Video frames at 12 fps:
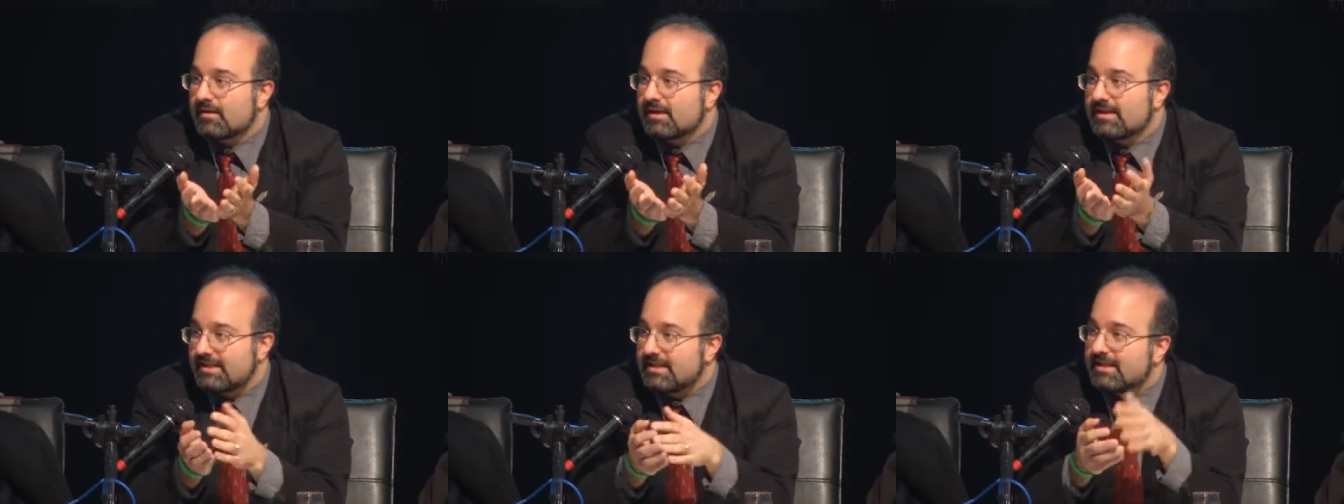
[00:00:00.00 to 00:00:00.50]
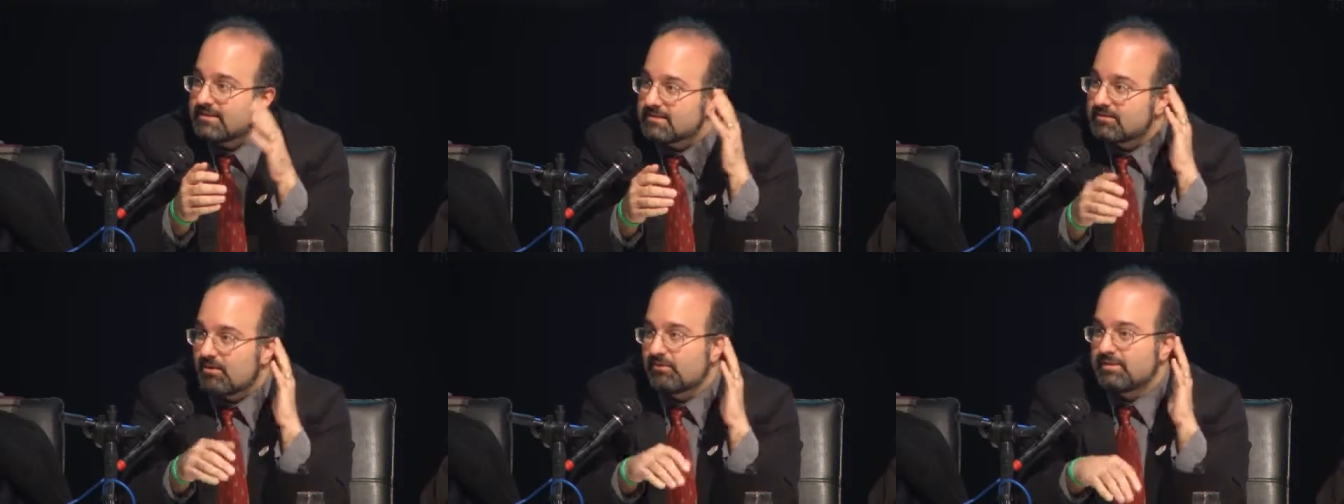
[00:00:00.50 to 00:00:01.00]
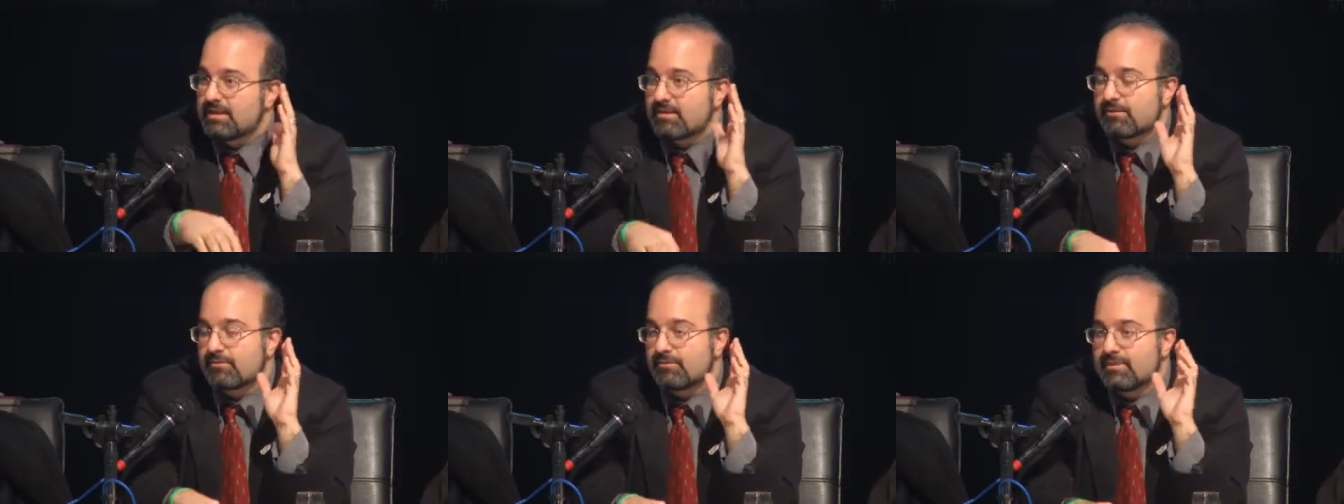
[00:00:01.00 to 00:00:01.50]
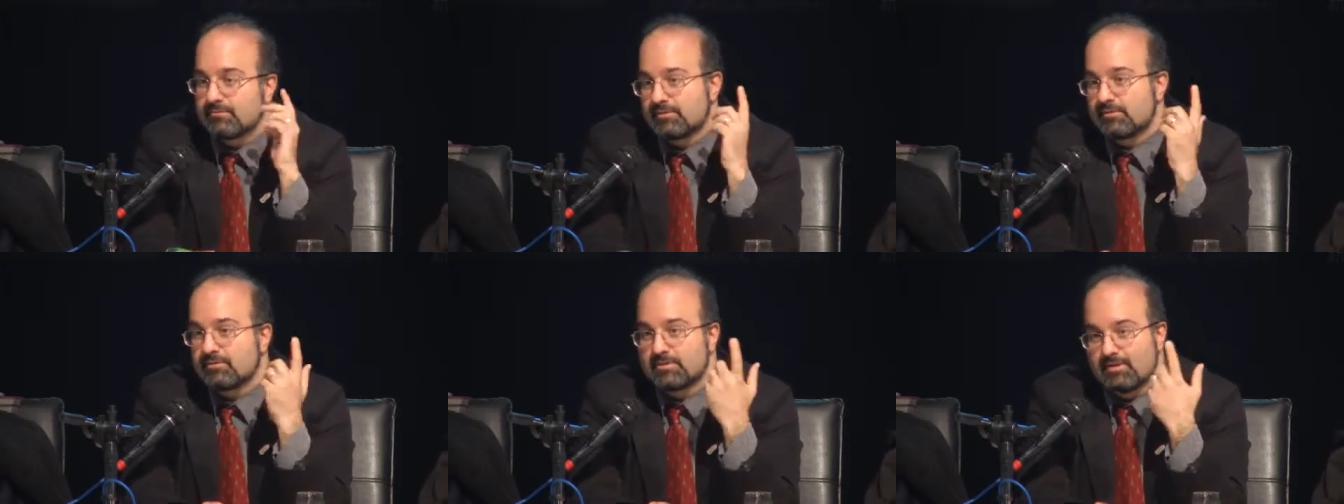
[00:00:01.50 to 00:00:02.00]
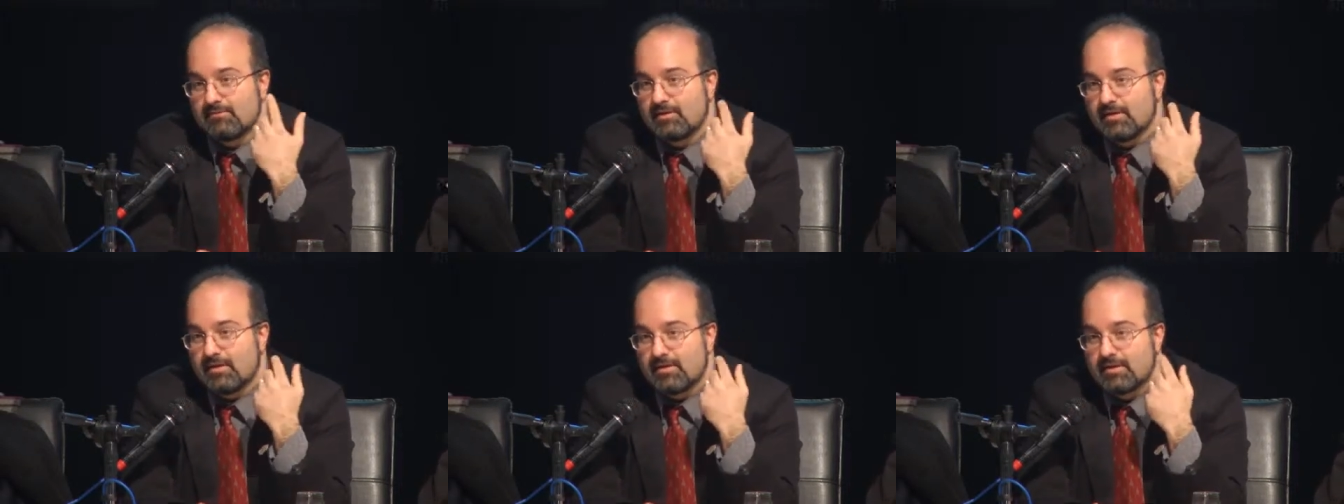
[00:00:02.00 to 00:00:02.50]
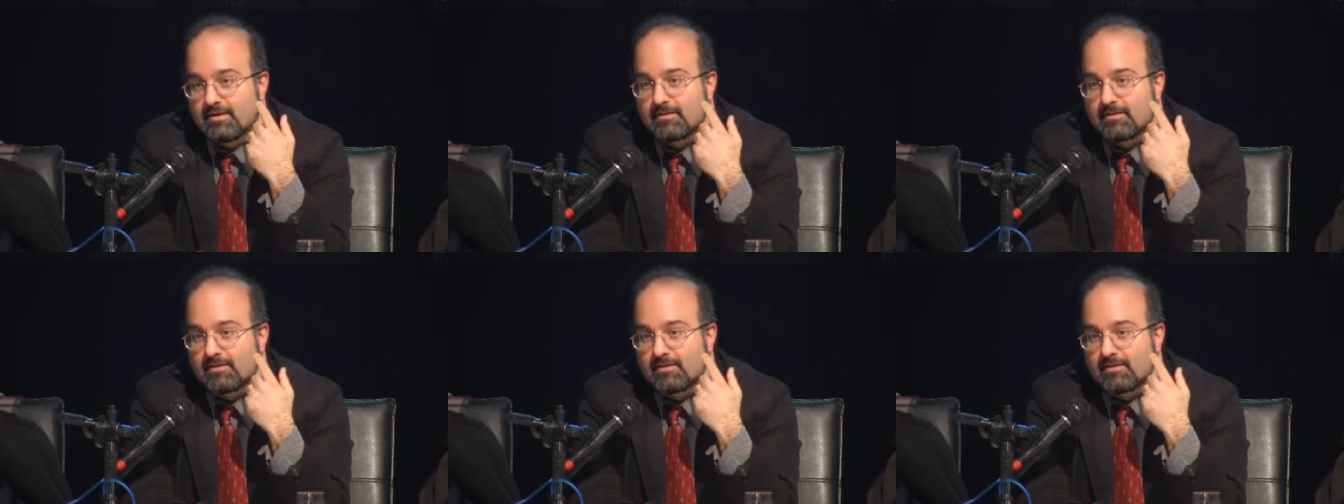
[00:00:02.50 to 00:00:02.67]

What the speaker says: it is only through the wujud of Allah.